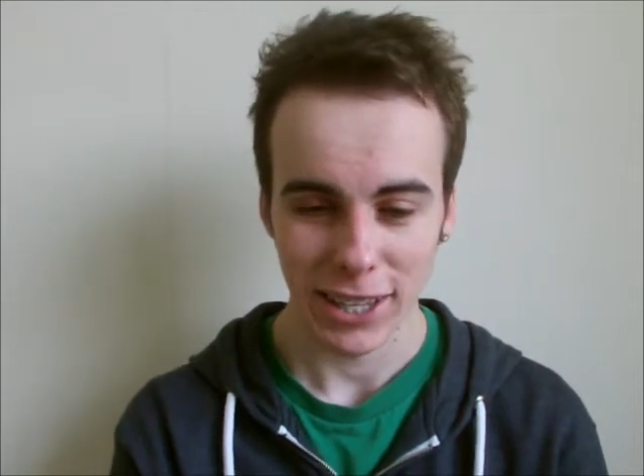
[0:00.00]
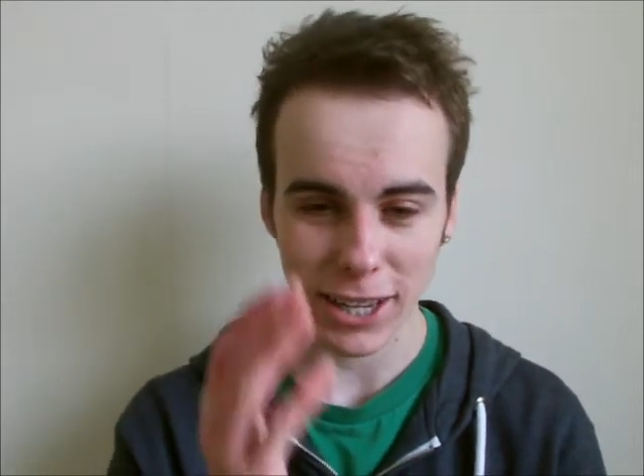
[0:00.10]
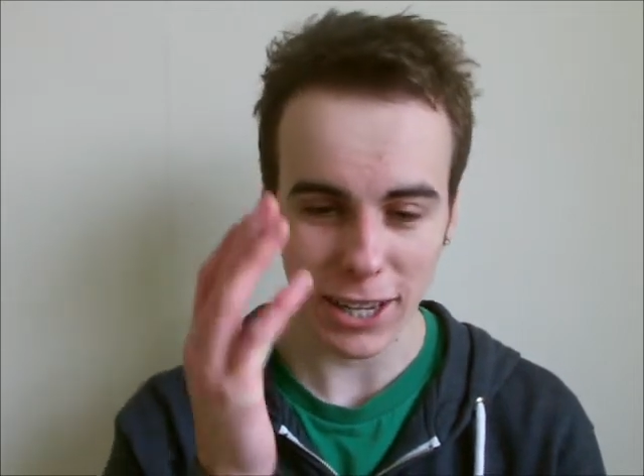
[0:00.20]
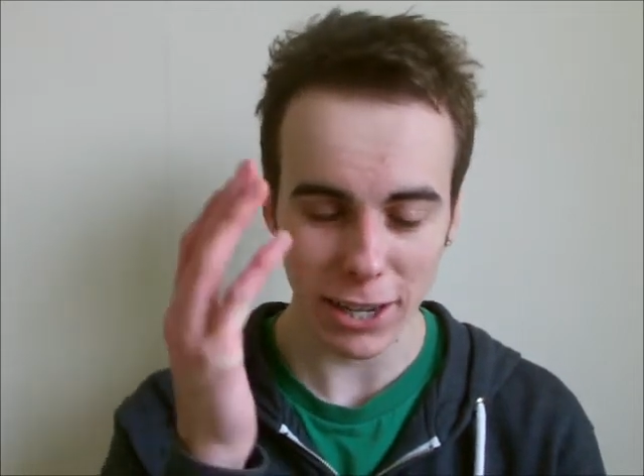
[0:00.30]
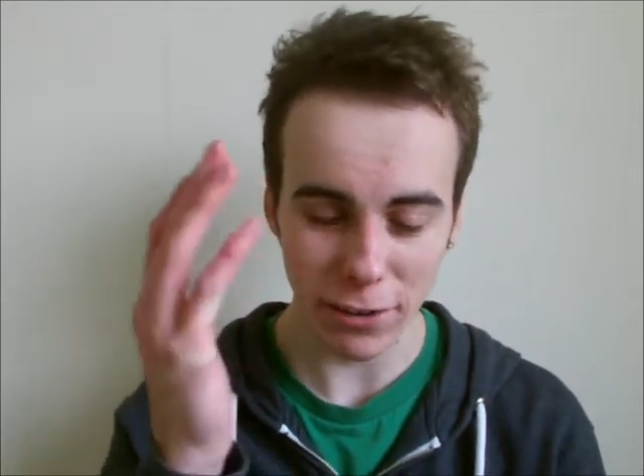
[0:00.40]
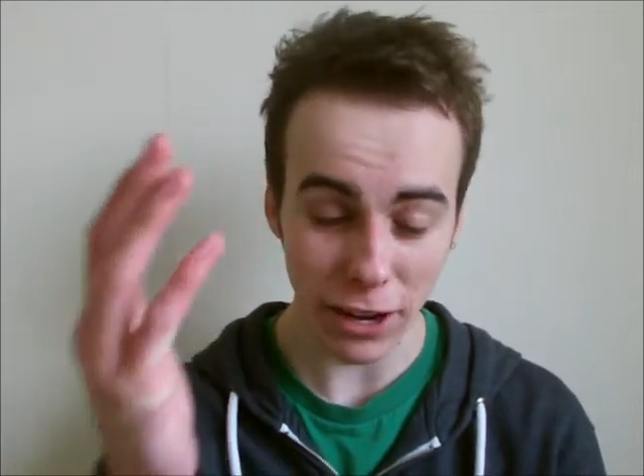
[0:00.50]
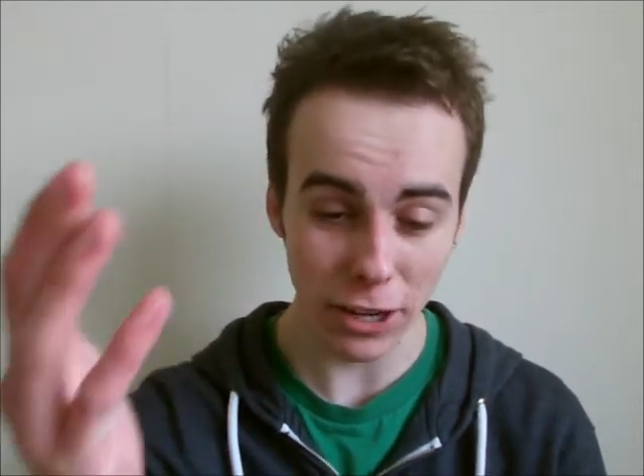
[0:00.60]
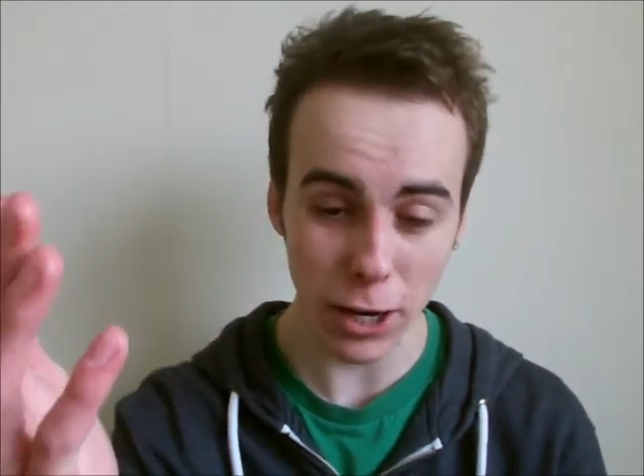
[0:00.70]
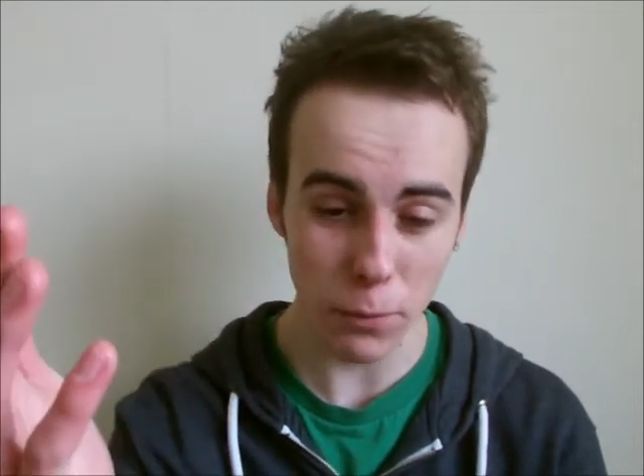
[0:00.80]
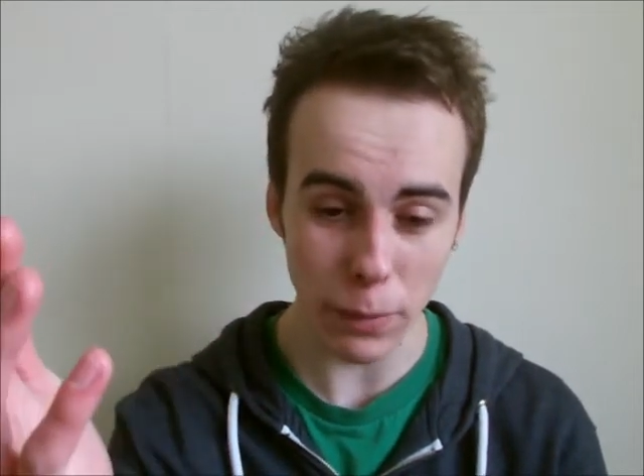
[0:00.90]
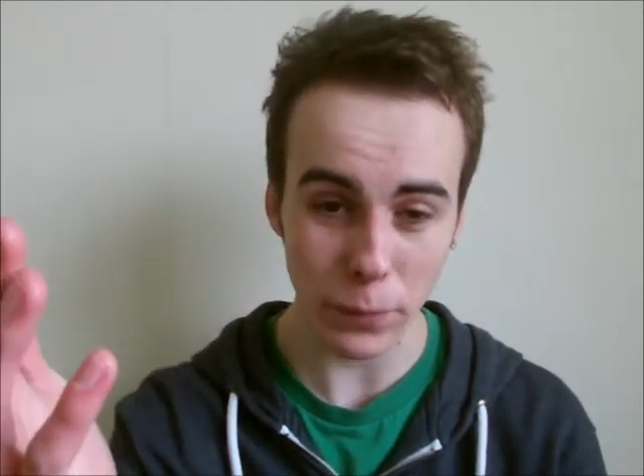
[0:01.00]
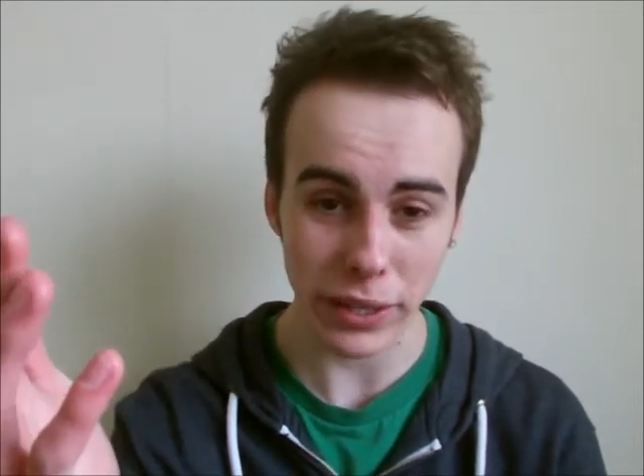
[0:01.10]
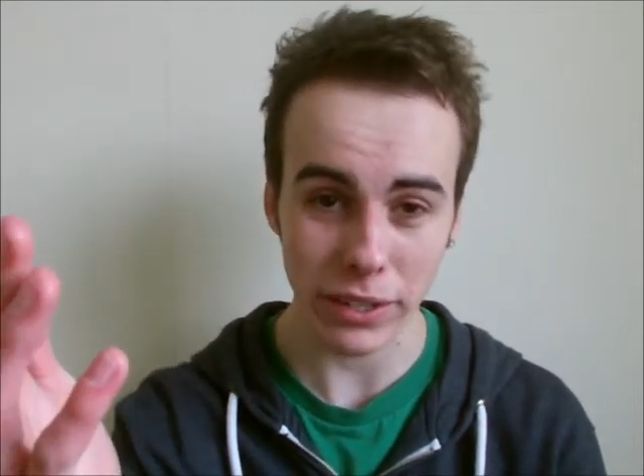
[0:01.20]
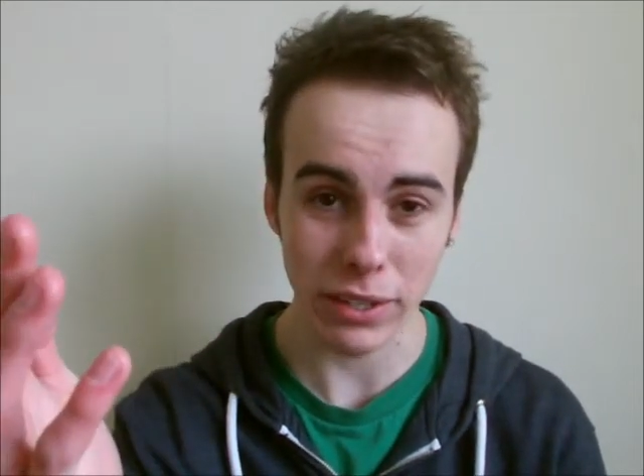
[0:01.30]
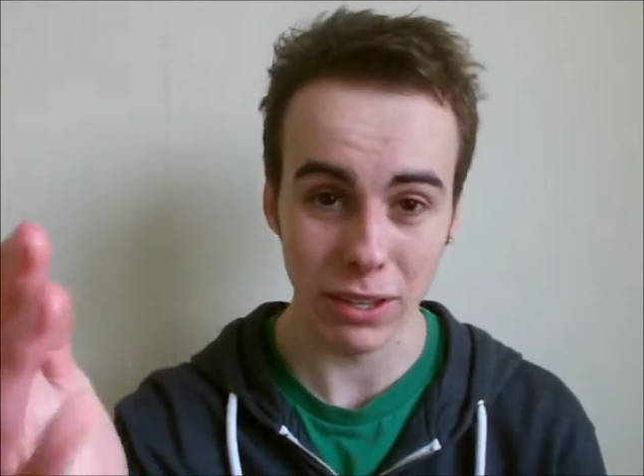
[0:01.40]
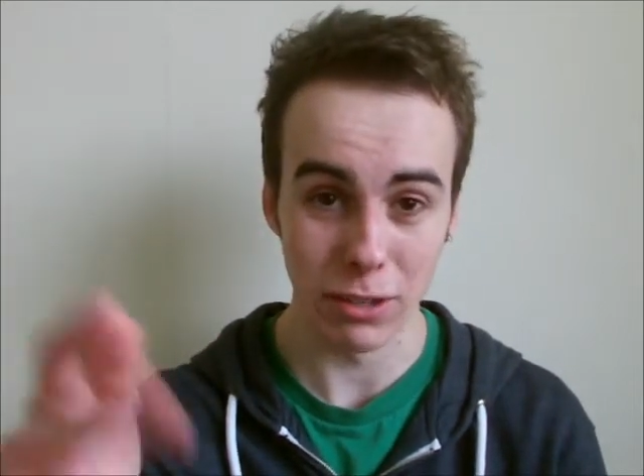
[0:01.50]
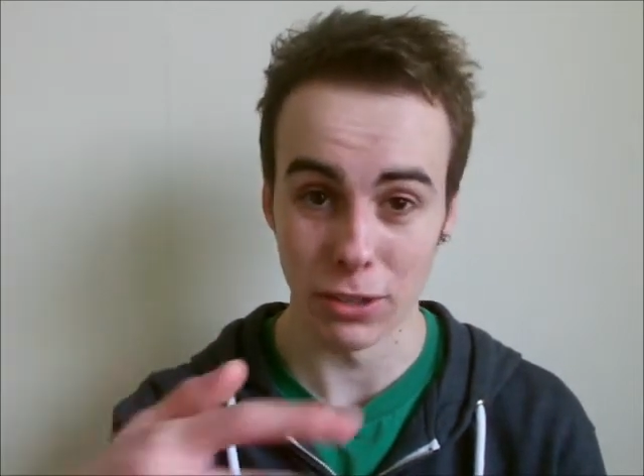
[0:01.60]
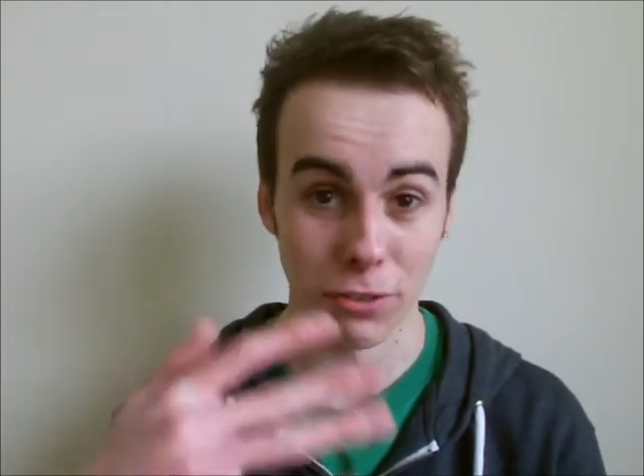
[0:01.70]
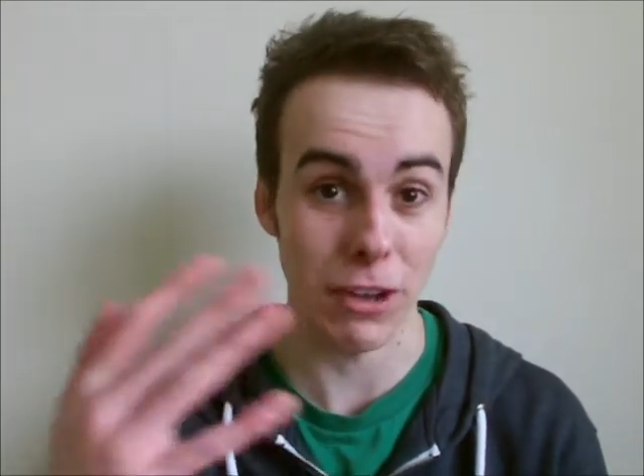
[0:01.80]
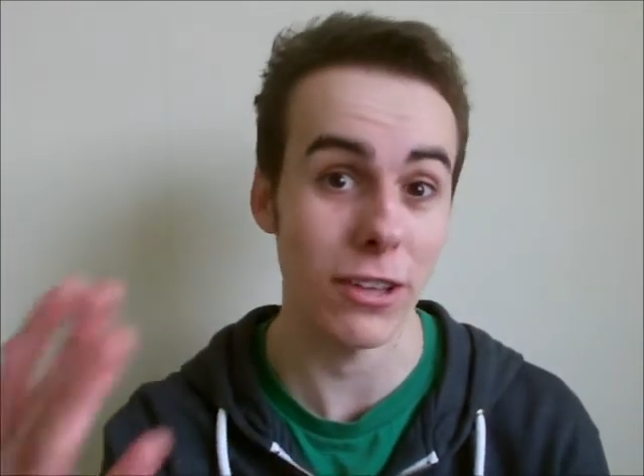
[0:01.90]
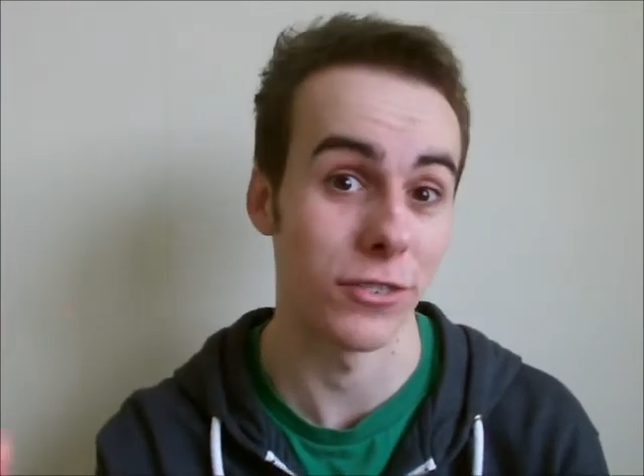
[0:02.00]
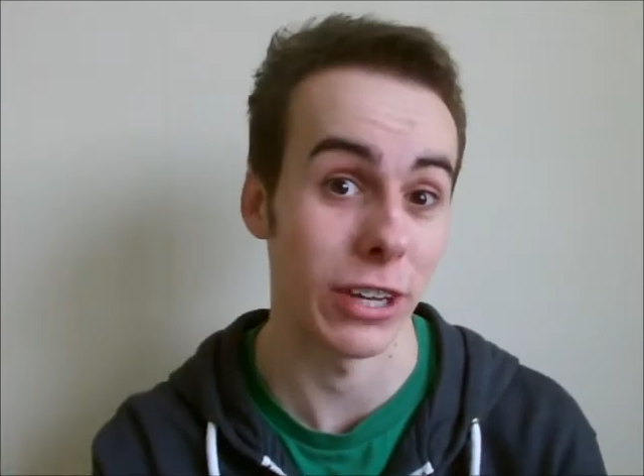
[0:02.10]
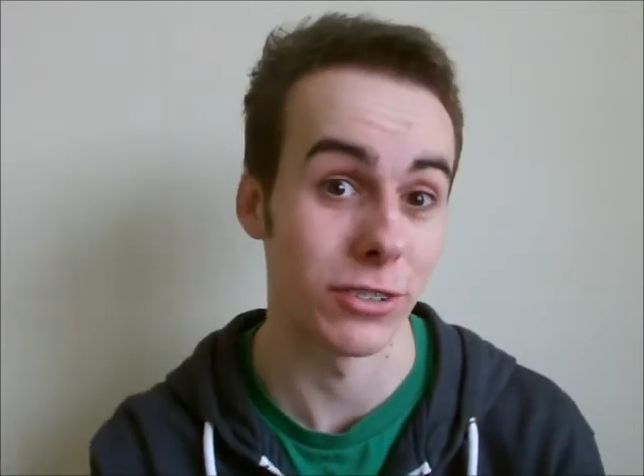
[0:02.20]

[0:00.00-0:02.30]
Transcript: I know that we, the fans,